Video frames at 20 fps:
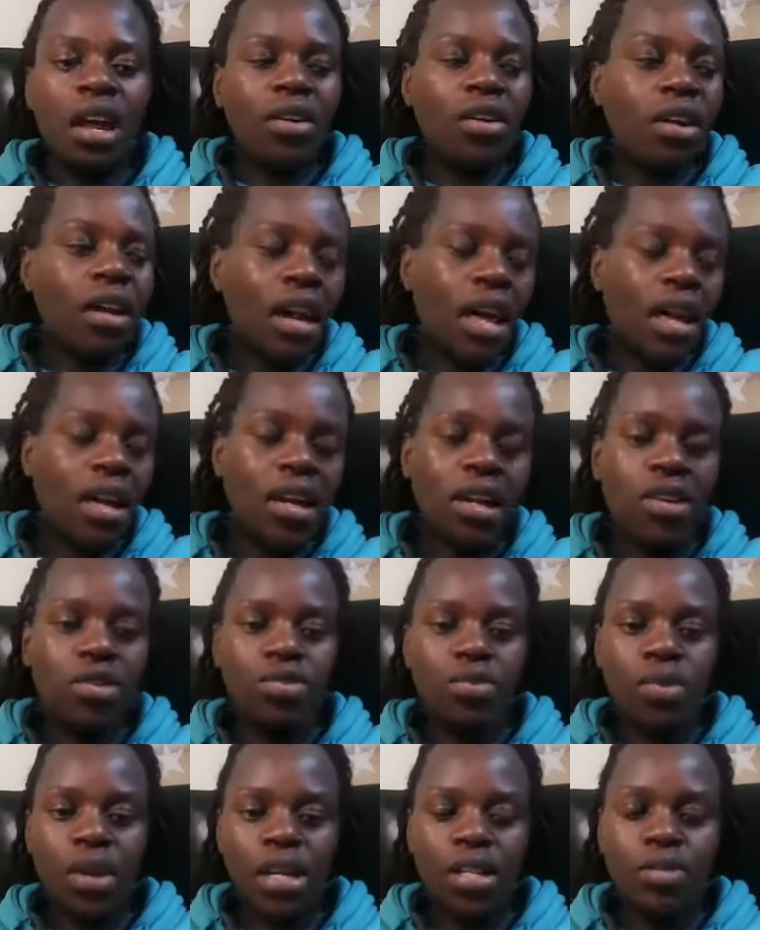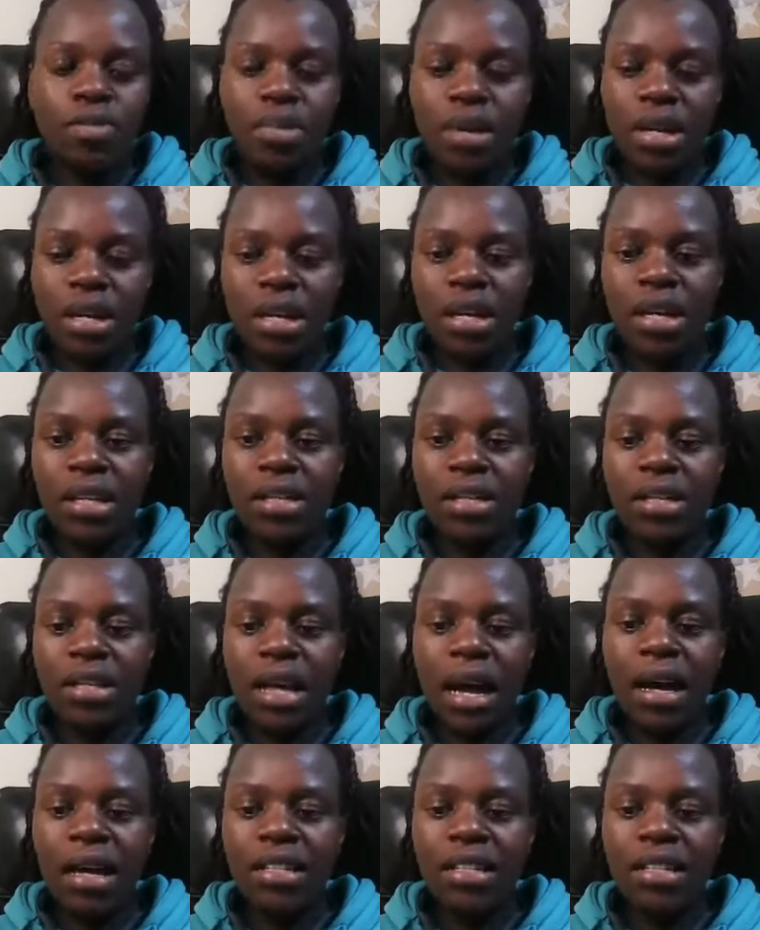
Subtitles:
not likely to experience